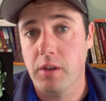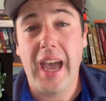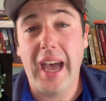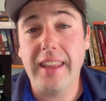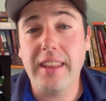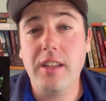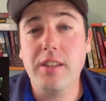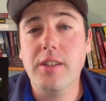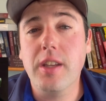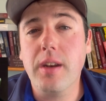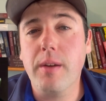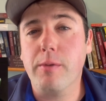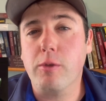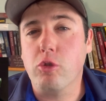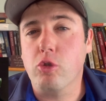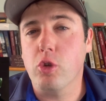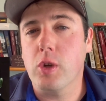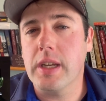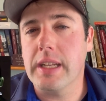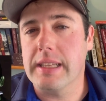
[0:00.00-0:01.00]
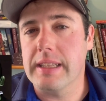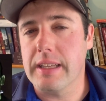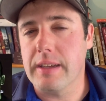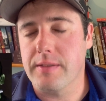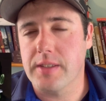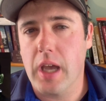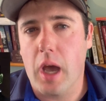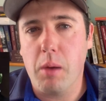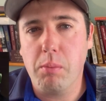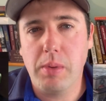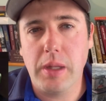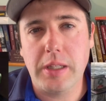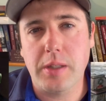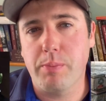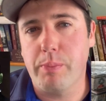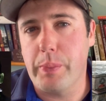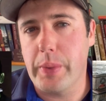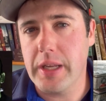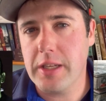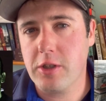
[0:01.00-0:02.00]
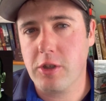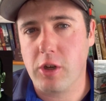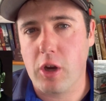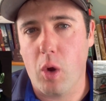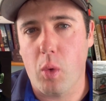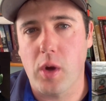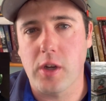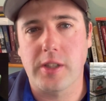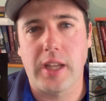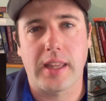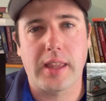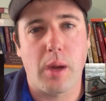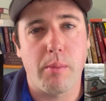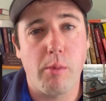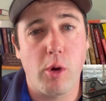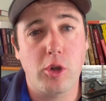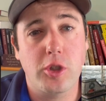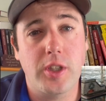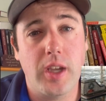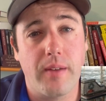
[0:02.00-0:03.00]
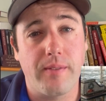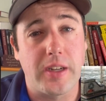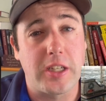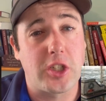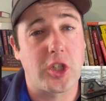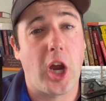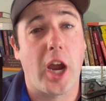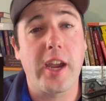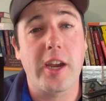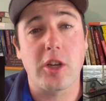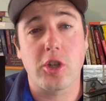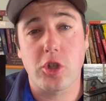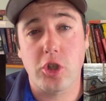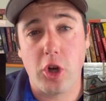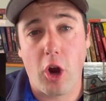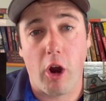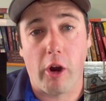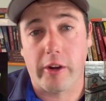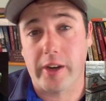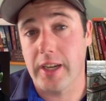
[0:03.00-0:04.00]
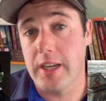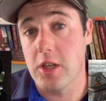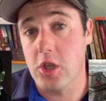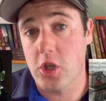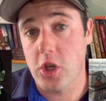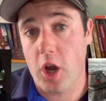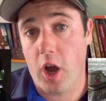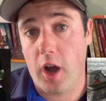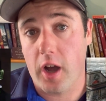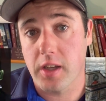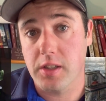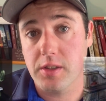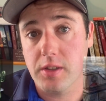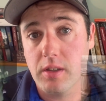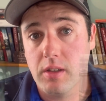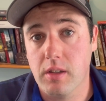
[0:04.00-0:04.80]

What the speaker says: And the sin of greed leaves helpless beachgoers at the mercy of a giant shark in Jaws.